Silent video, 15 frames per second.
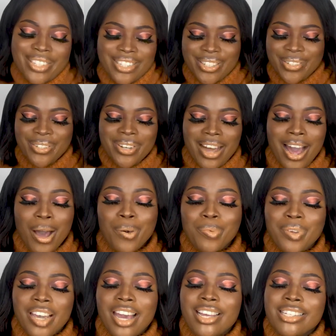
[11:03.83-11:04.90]
So I hope
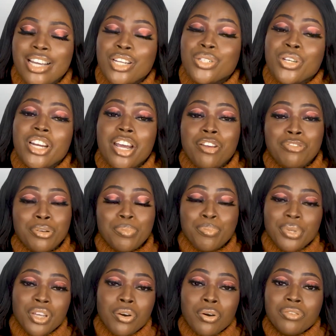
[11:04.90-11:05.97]
you guys enjoyed every
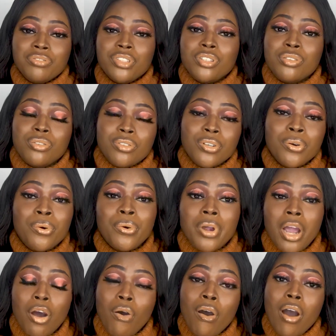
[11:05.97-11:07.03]
bit of this
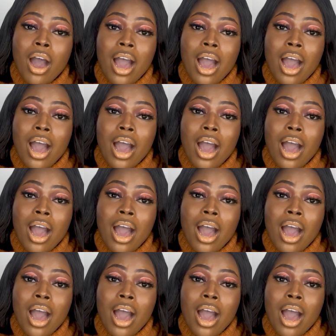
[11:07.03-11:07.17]
tutorial,